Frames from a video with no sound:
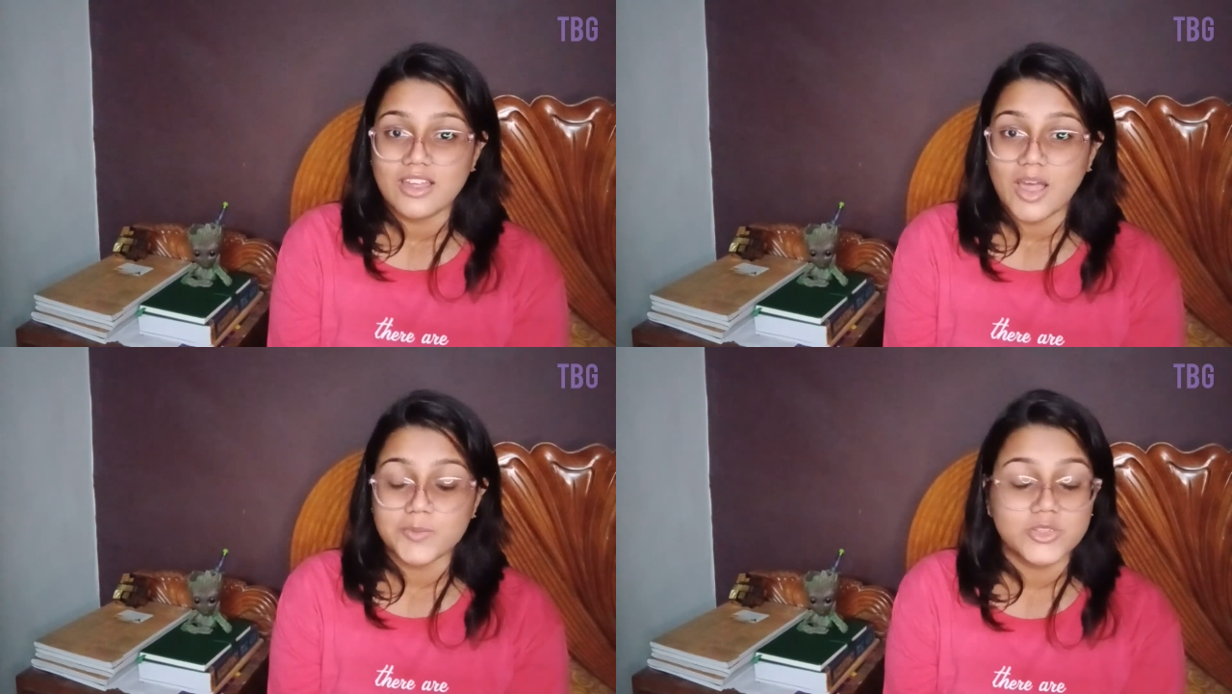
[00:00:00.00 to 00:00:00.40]

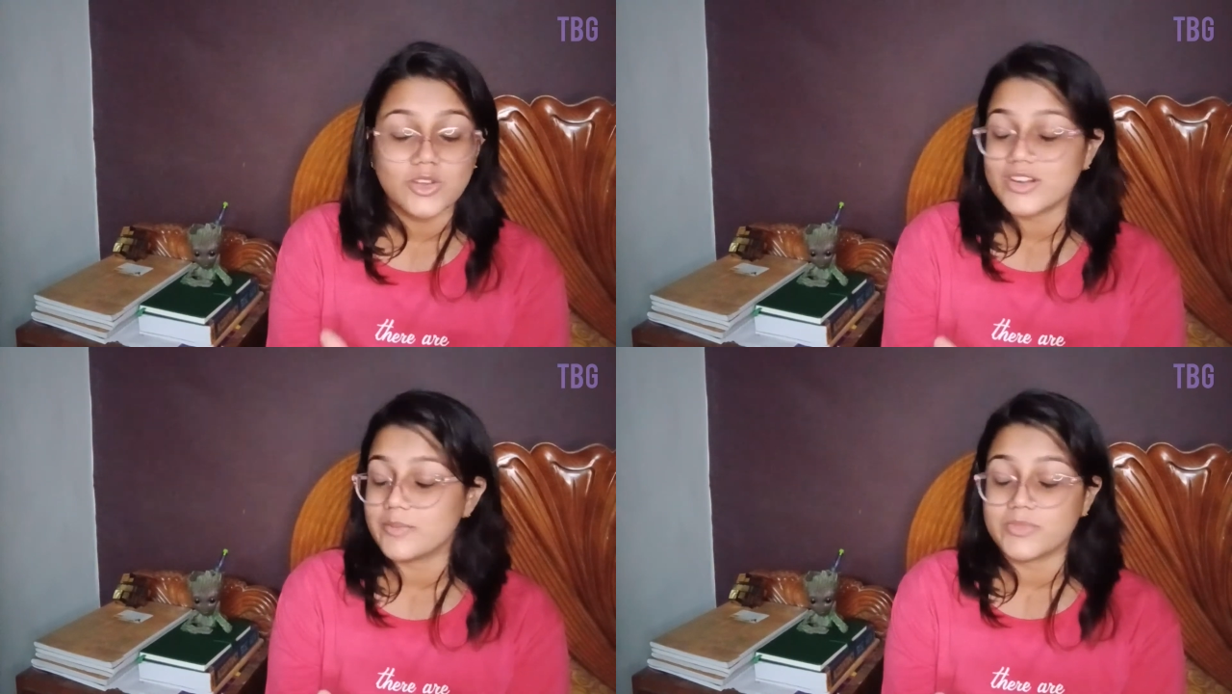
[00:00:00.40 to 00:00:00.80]
I'm
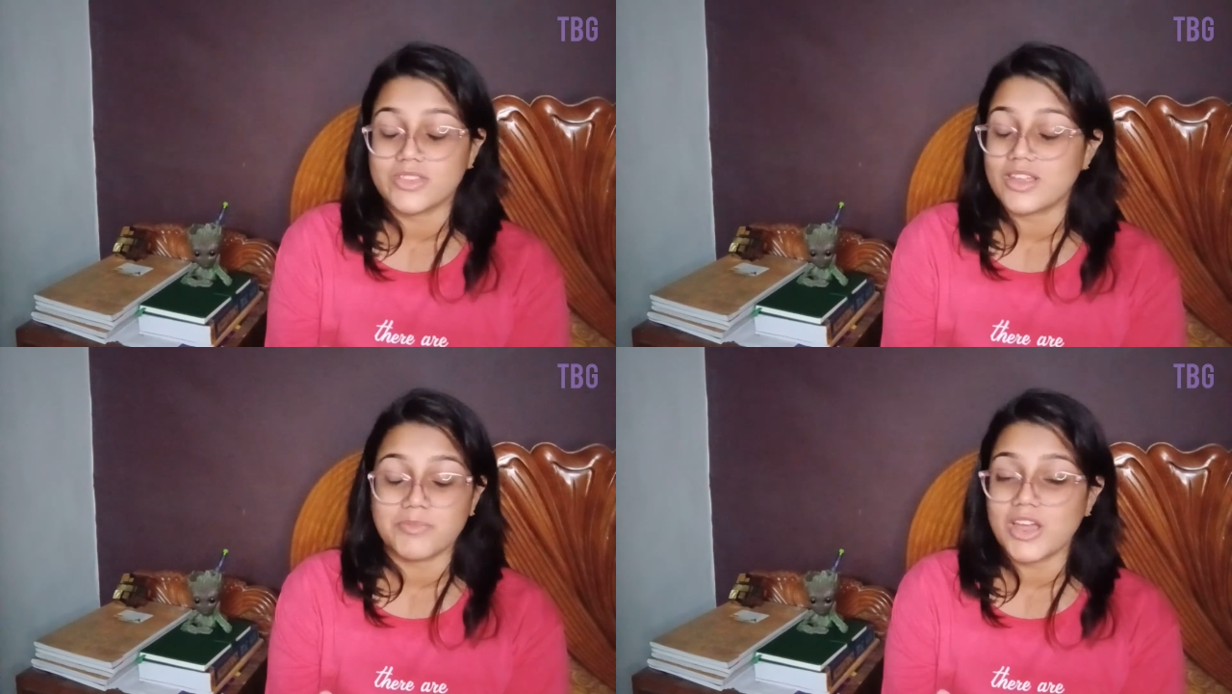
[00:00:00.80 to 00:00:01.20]
sorry, I'm,
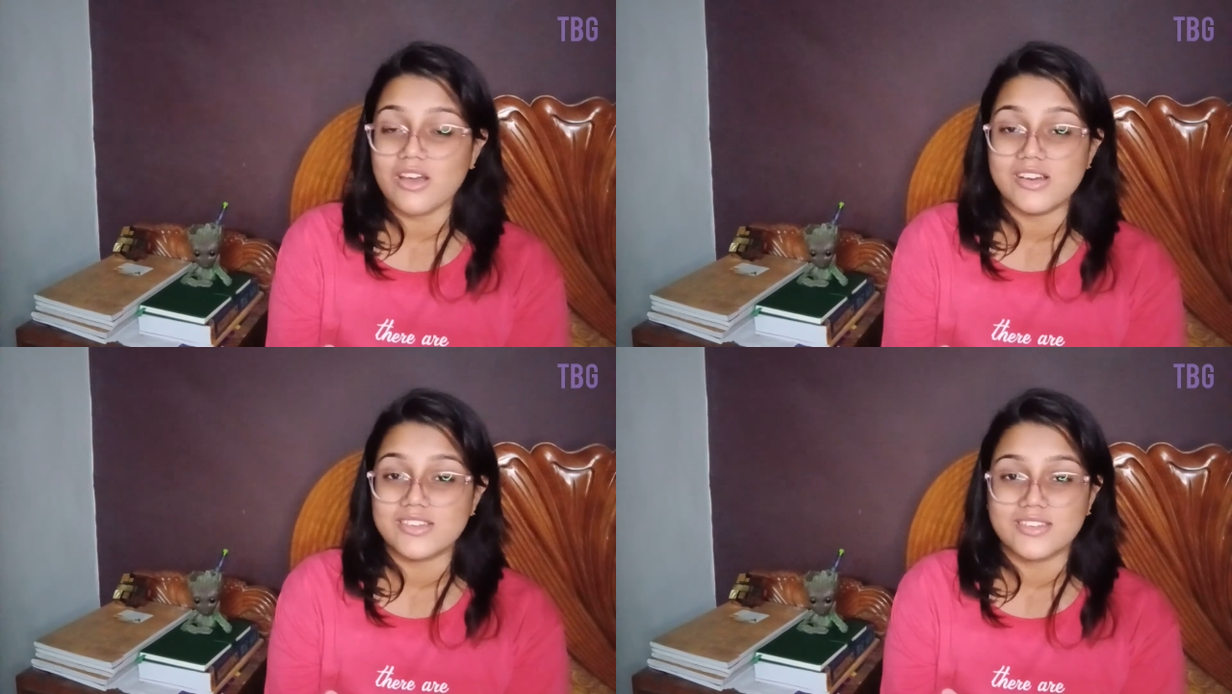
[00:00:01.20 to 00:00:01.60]
I'm
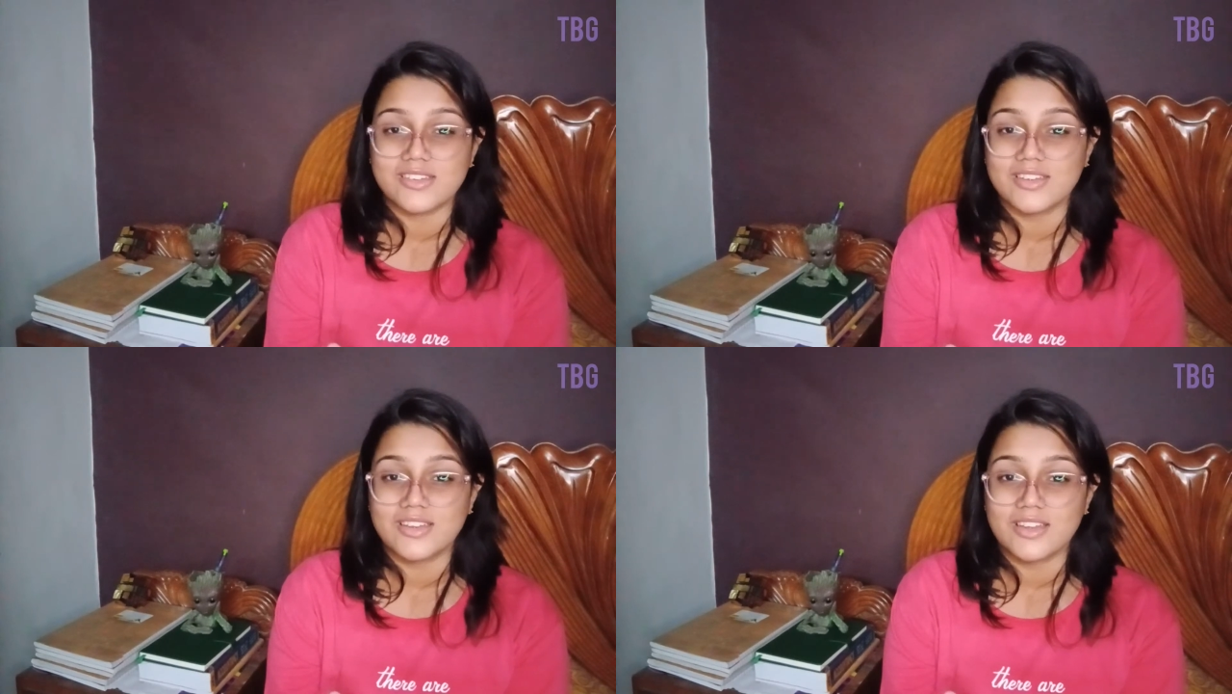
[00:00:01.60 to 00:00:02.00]
not.
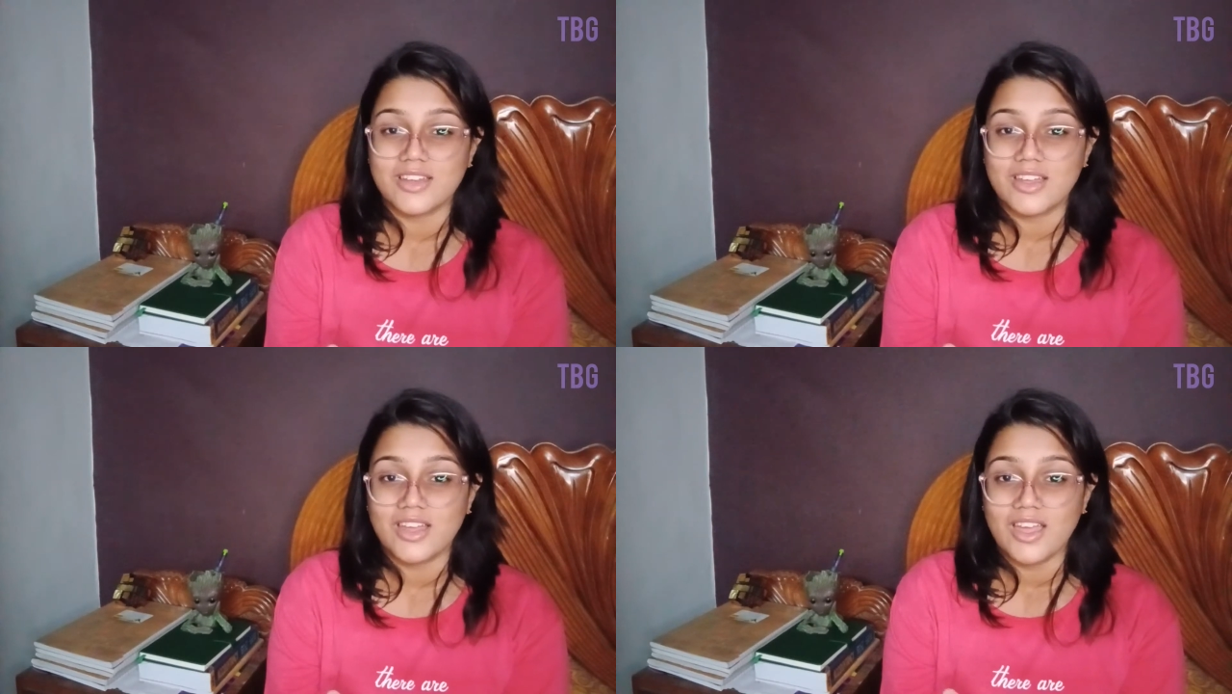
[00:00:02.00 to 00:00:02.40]

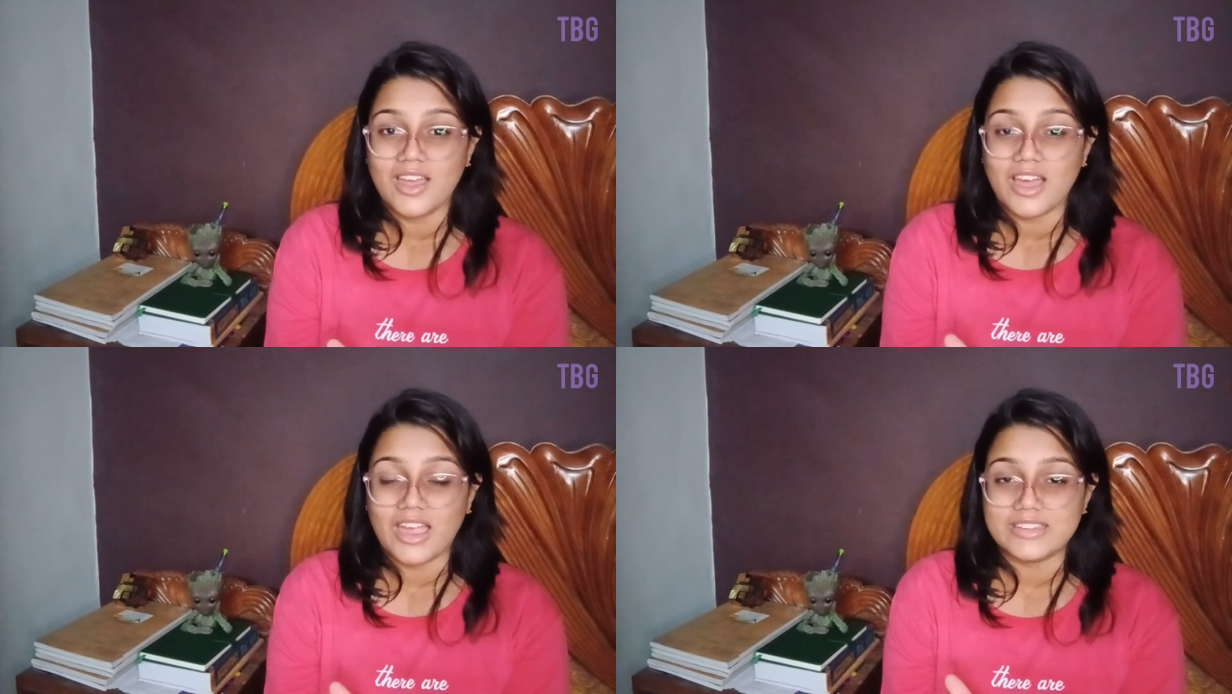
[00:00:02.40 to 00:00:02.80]

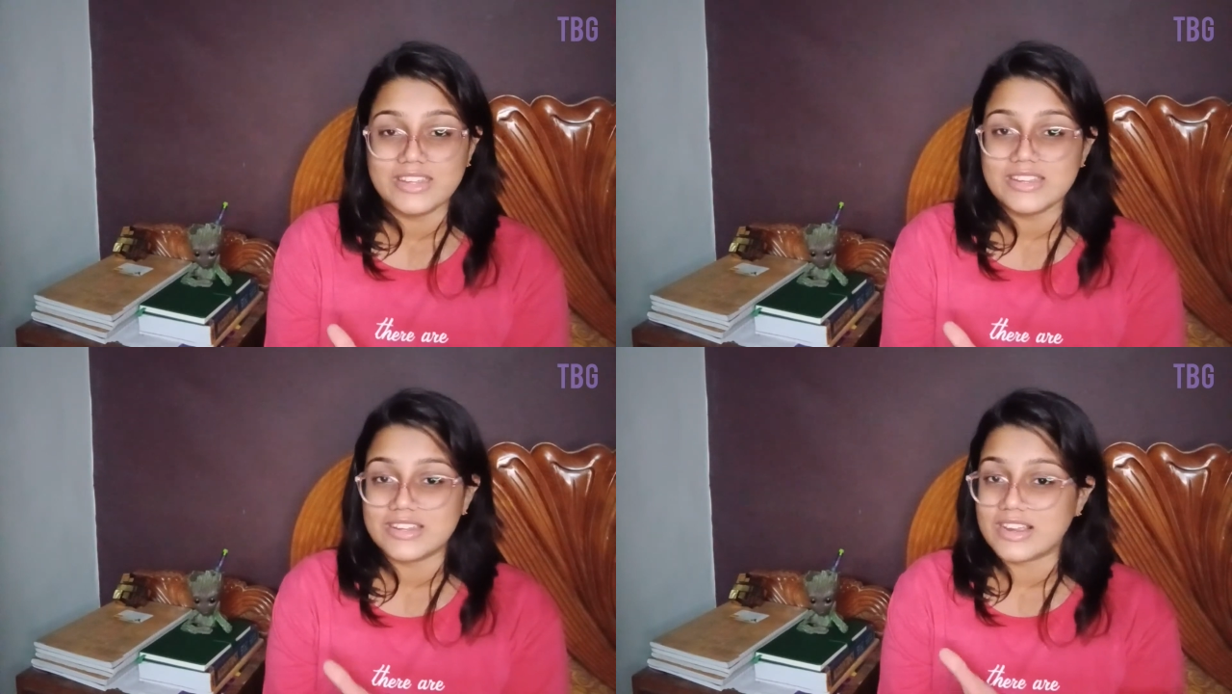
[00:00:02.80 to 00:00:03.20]
I
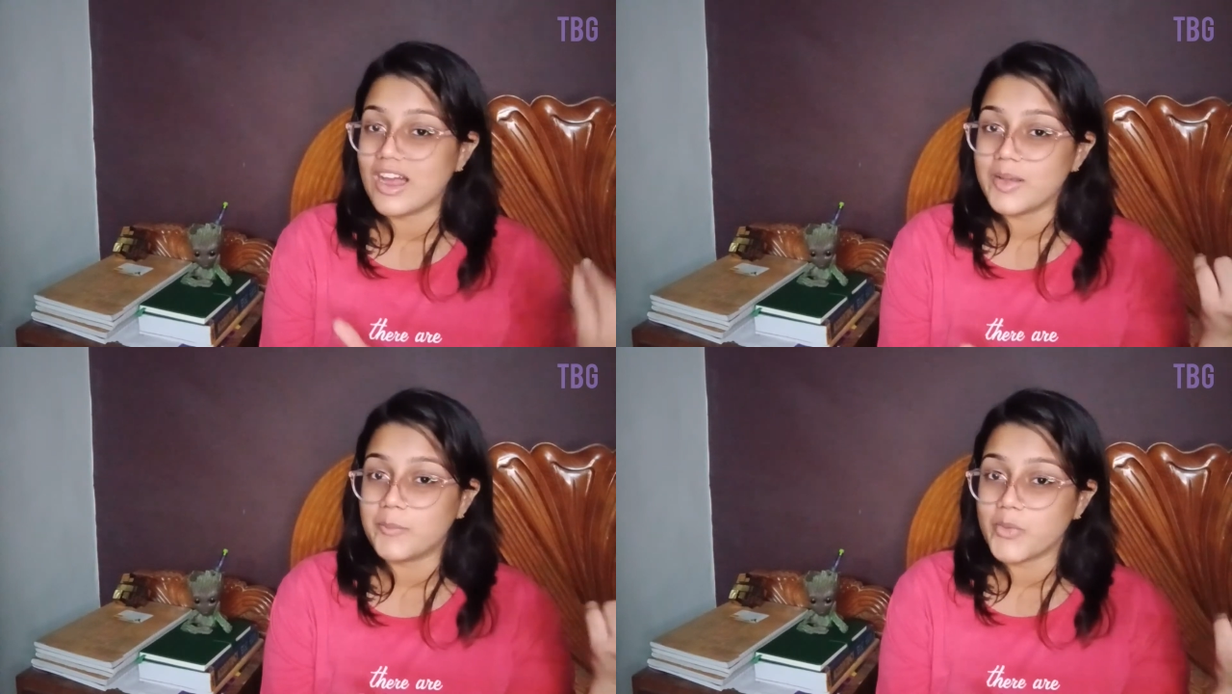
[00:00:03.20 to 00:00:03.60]
need a
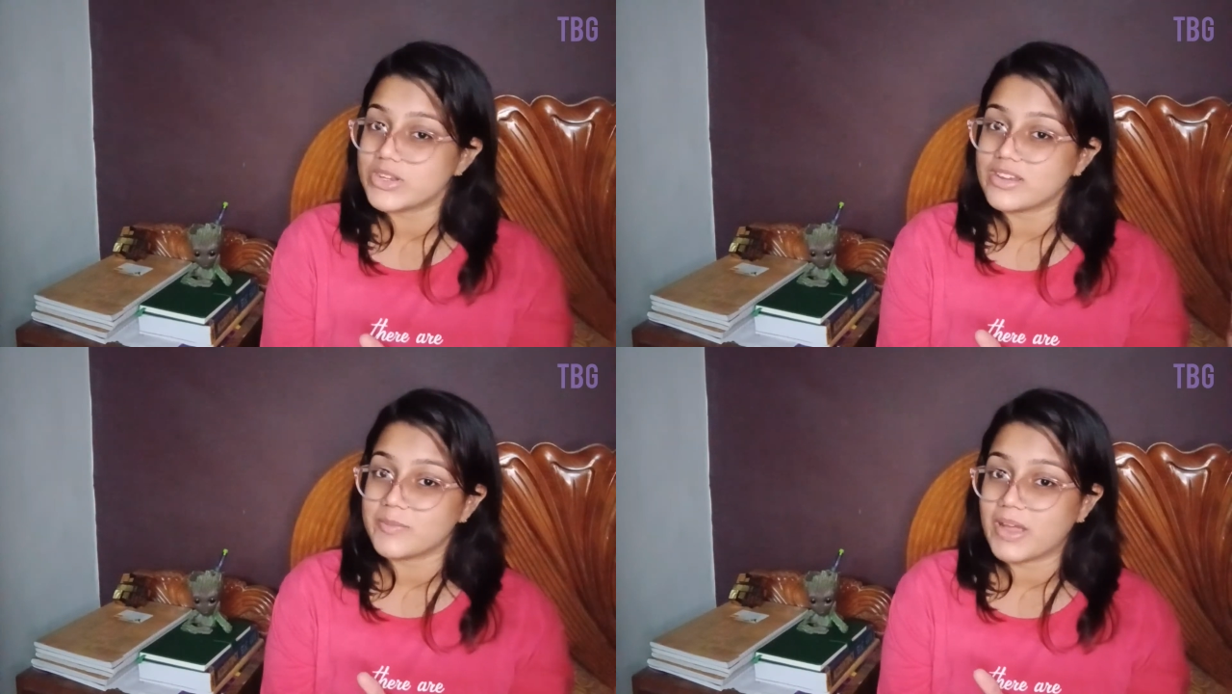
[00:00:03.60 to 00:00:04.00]
gun
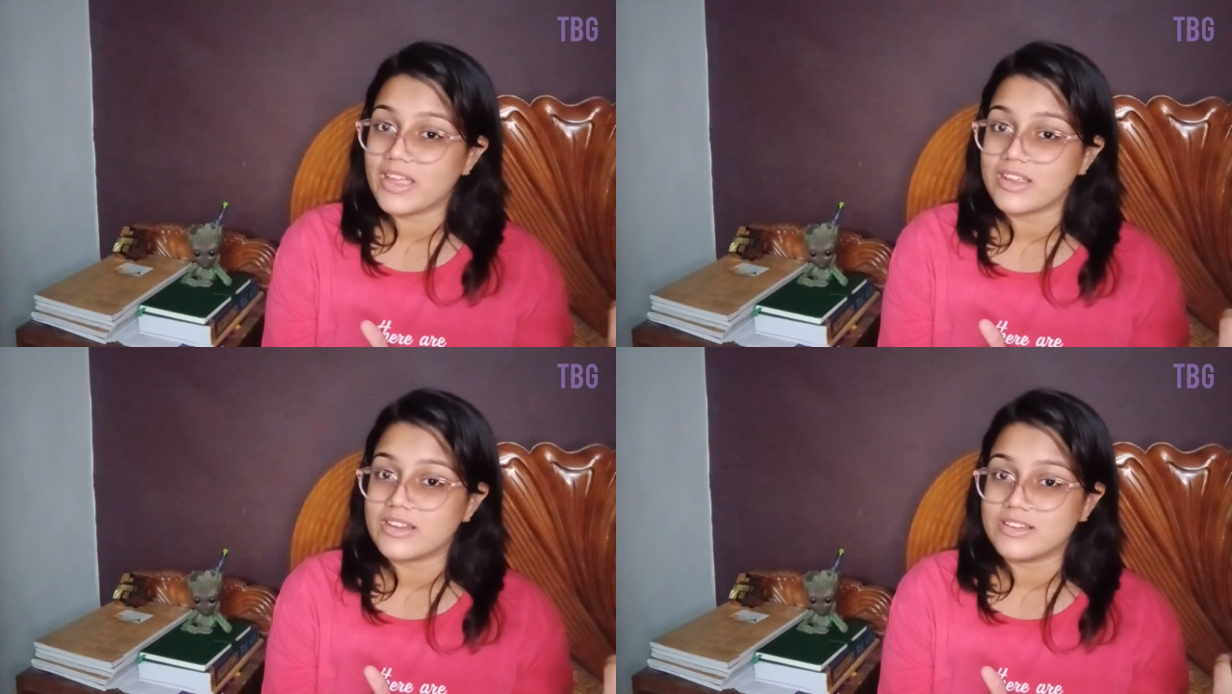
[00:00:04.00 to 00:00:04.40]
pointed at my
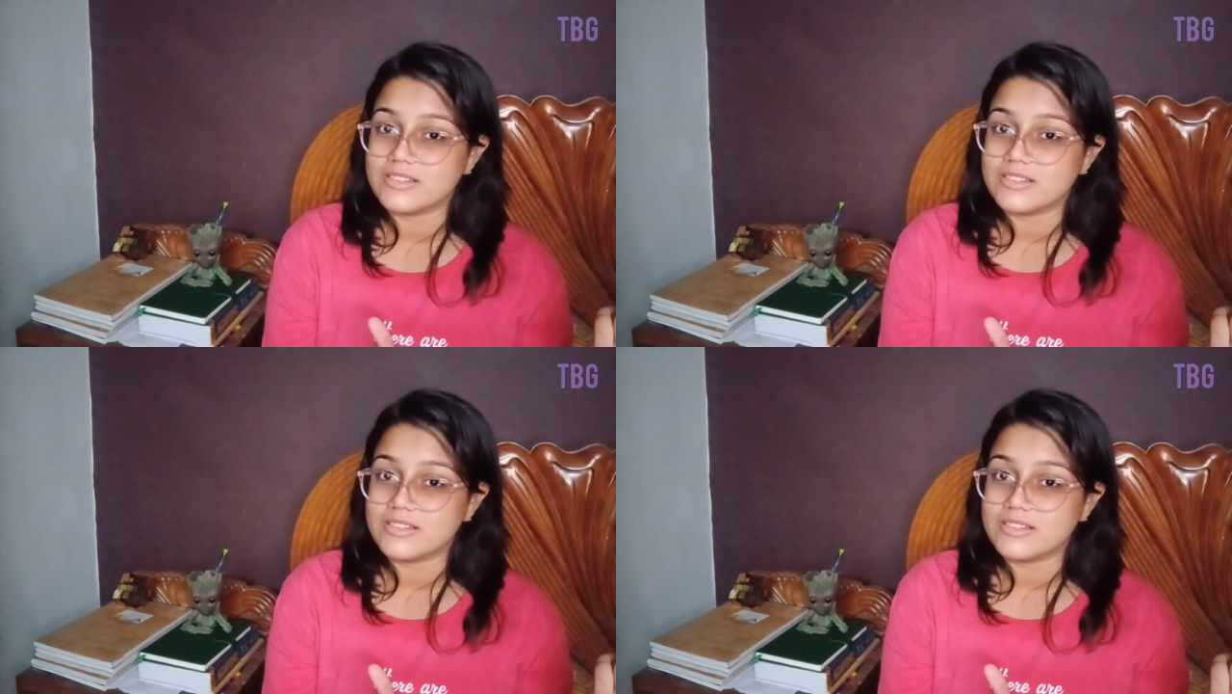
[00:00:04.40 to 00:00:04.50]
head